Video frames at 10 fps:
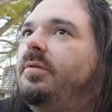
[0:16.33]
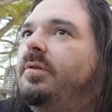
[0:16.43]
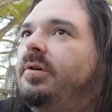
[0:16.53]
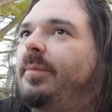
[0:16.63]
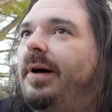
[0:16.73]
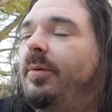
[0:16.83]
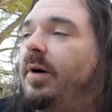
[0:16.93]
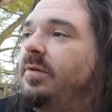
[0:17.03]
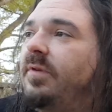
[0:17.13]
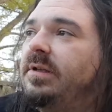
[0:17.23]
About to
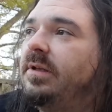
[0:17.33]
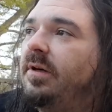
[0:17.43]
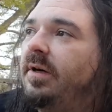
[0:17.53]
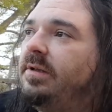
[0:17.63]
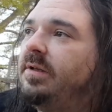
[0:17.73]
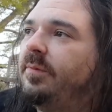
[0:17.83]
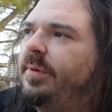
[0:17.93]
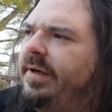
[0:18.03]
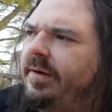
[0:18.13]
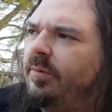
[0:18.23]
watch wrestling, all that stuff.
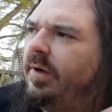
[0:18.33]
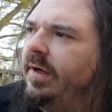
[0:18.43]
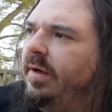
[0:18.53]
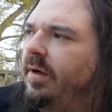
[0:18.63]
But anyway,